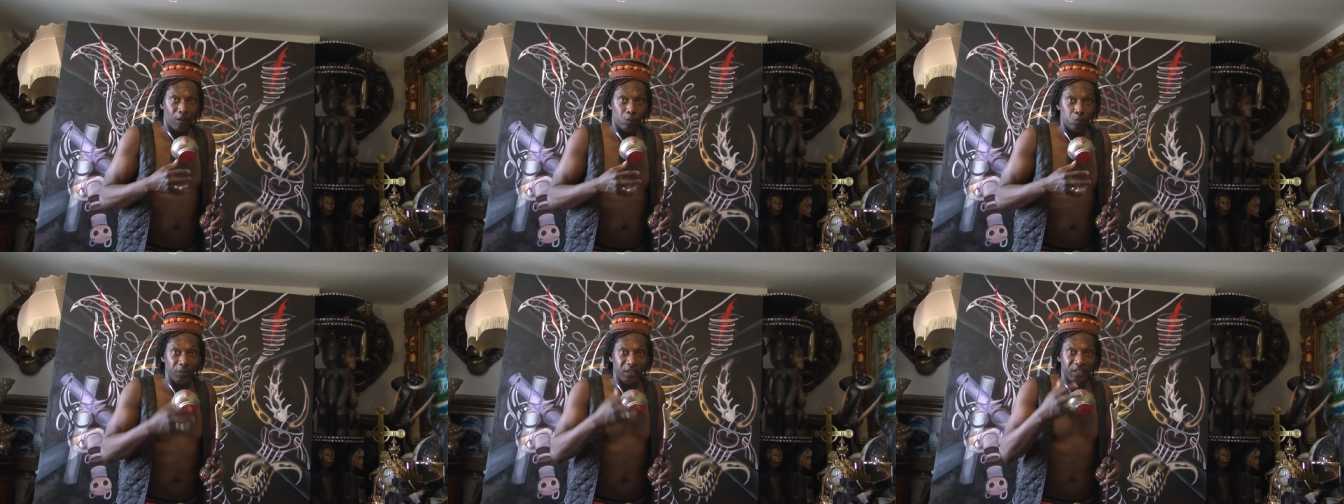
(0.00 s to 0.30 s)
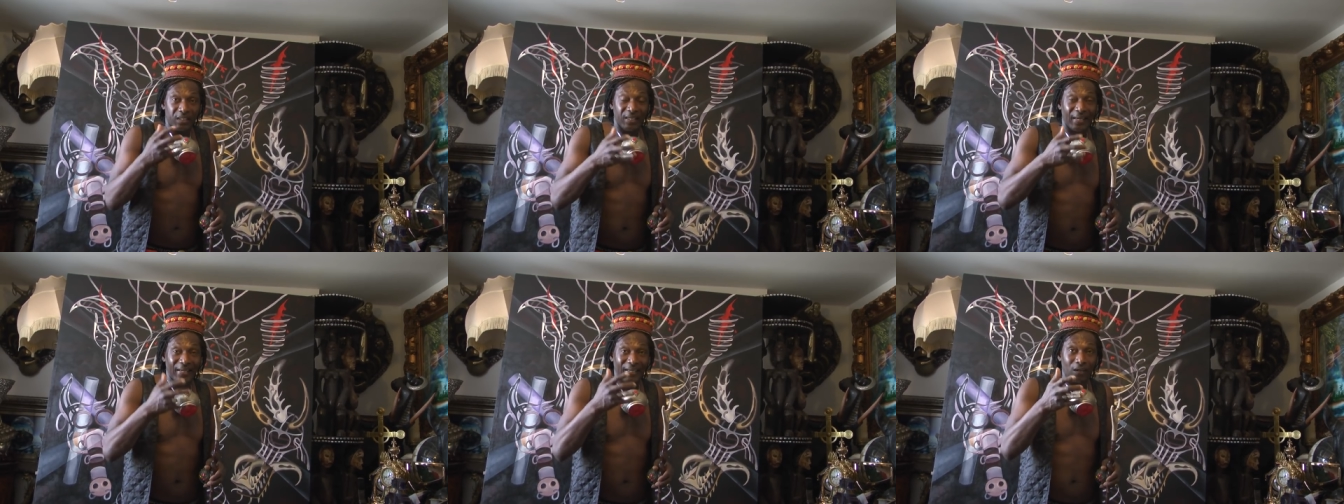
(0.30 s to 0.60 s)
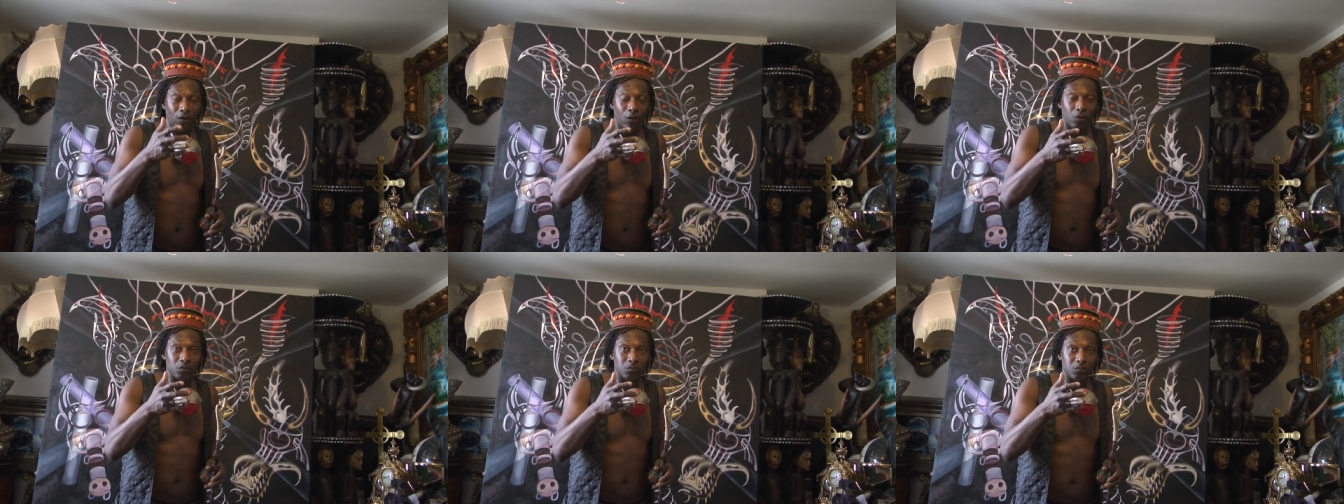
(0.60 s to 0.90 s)
we
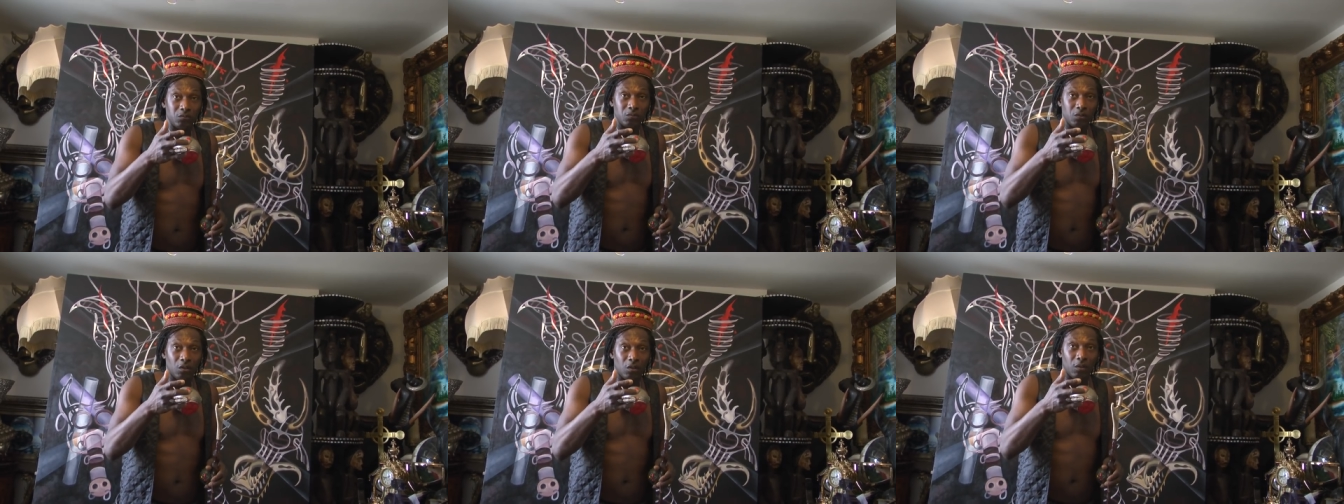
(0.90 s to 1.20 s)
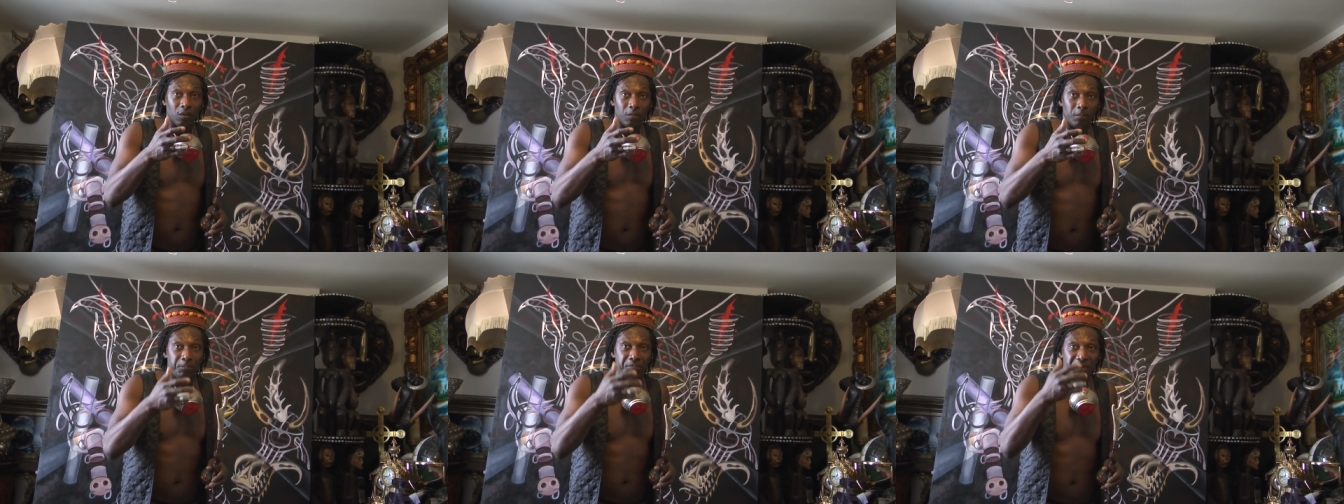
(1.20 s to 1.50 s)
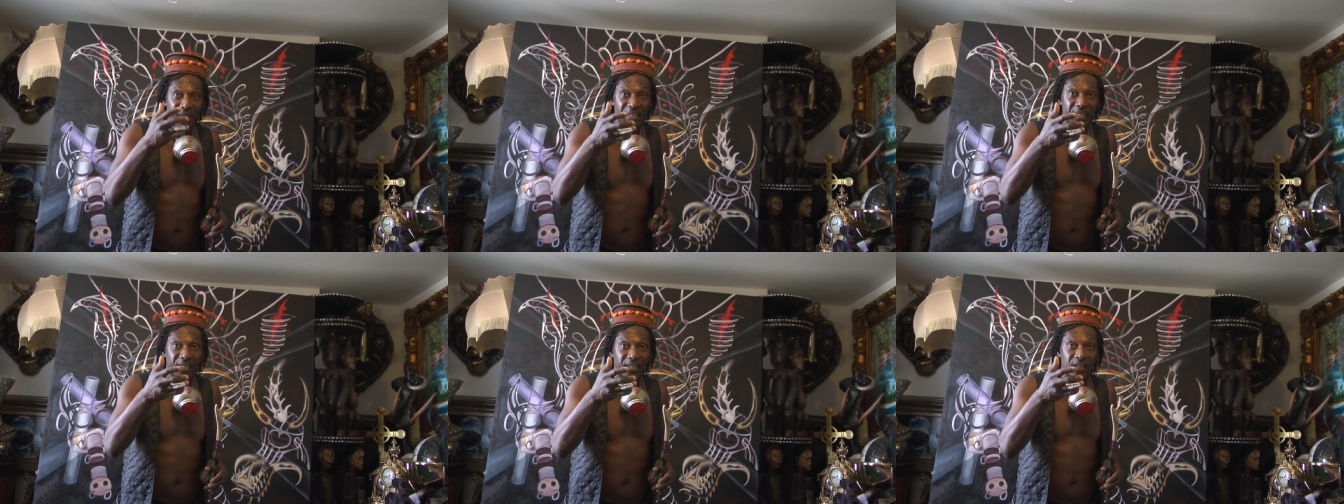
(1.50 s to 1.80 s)
carry on
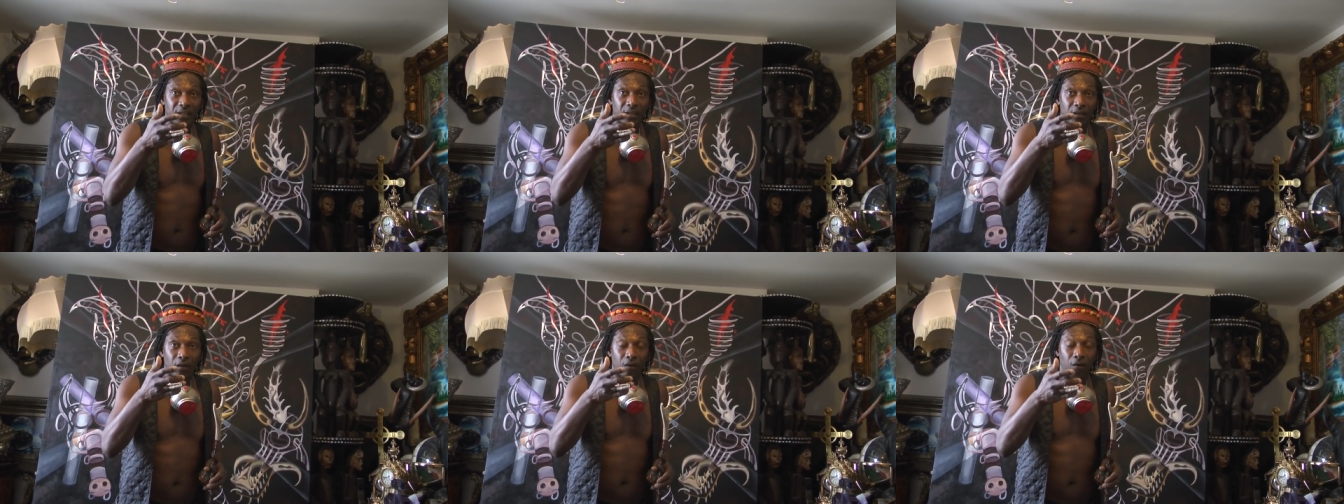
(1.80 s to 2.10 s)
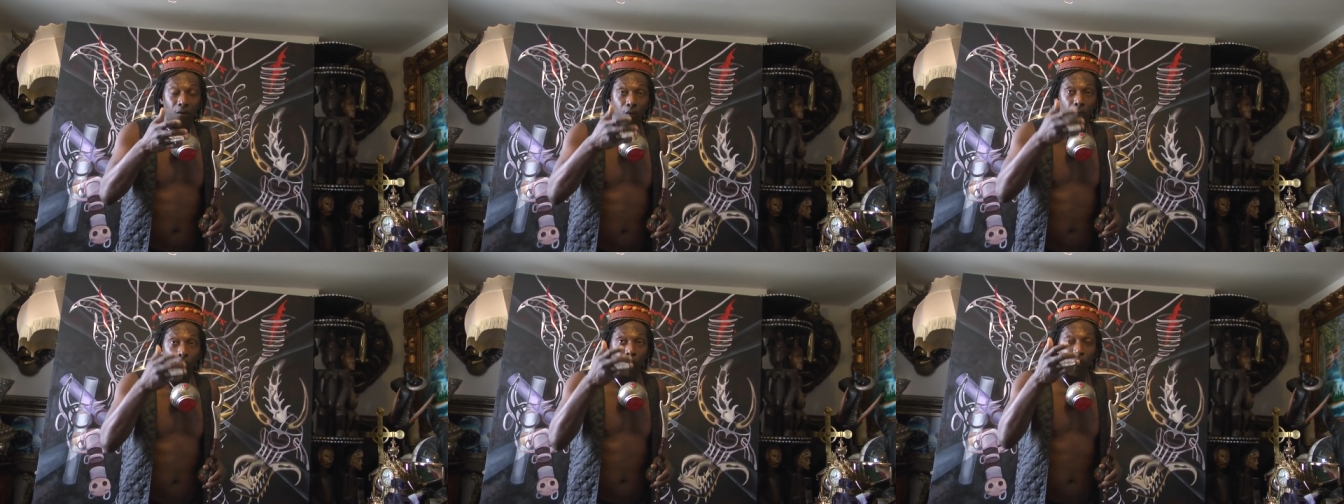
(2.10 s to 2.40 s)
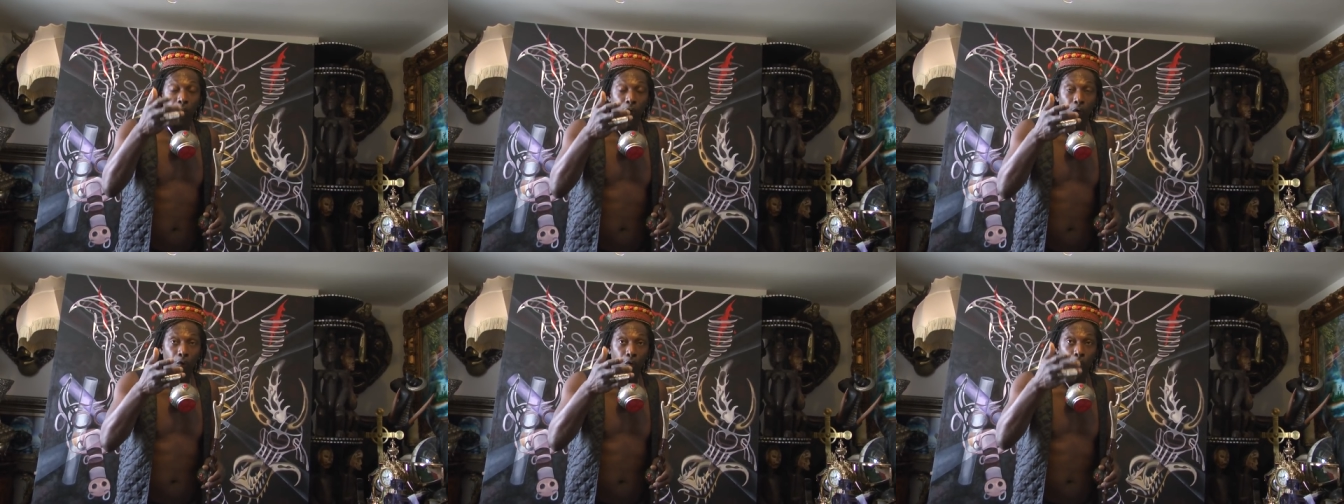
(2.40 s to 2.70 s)
being
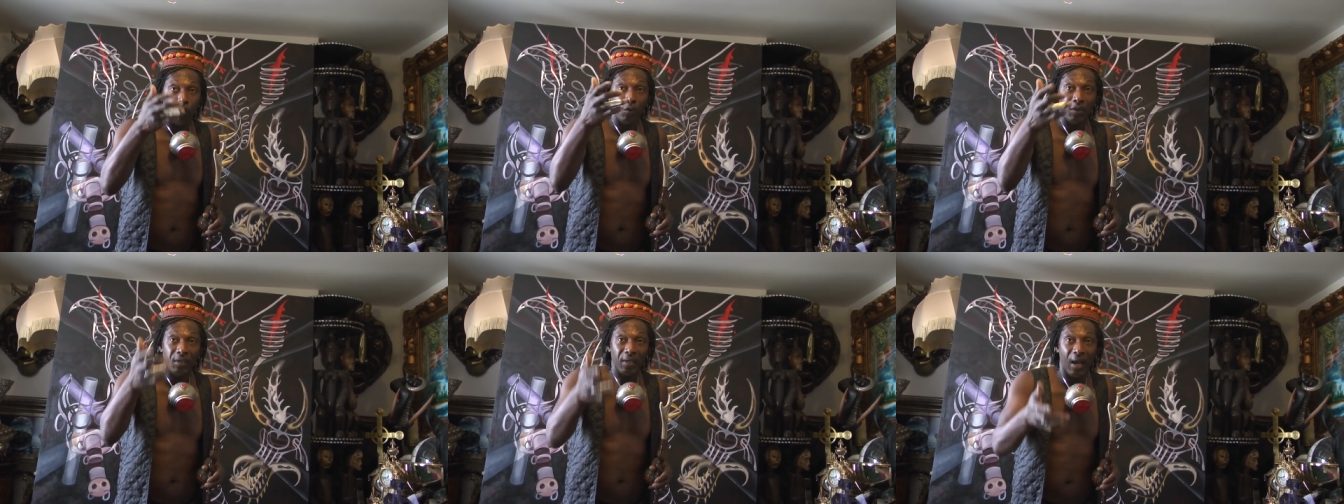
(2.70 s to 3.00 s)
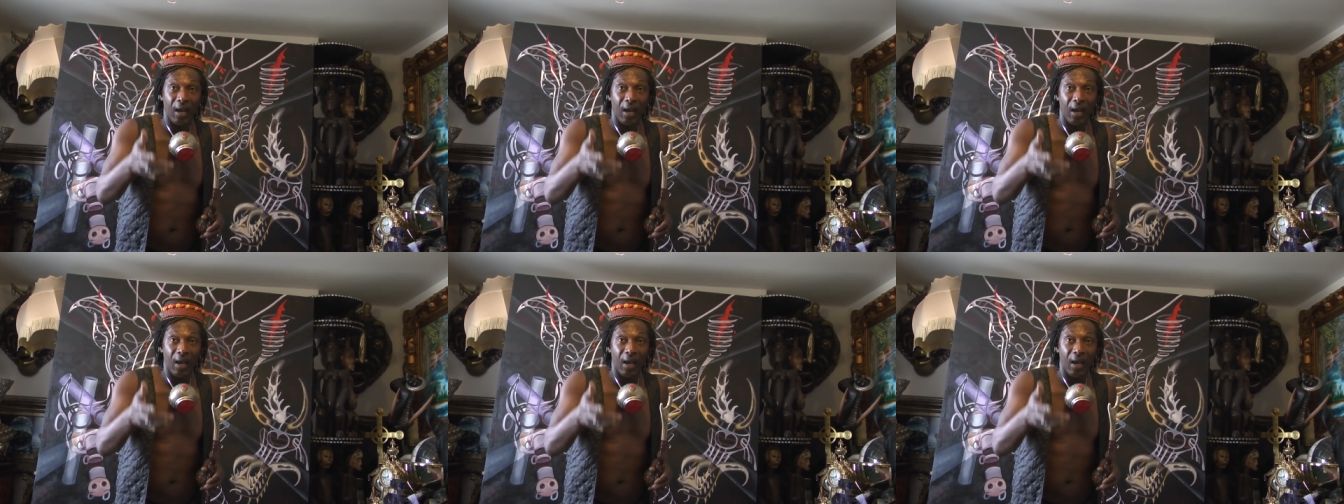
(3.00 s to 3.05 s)
who we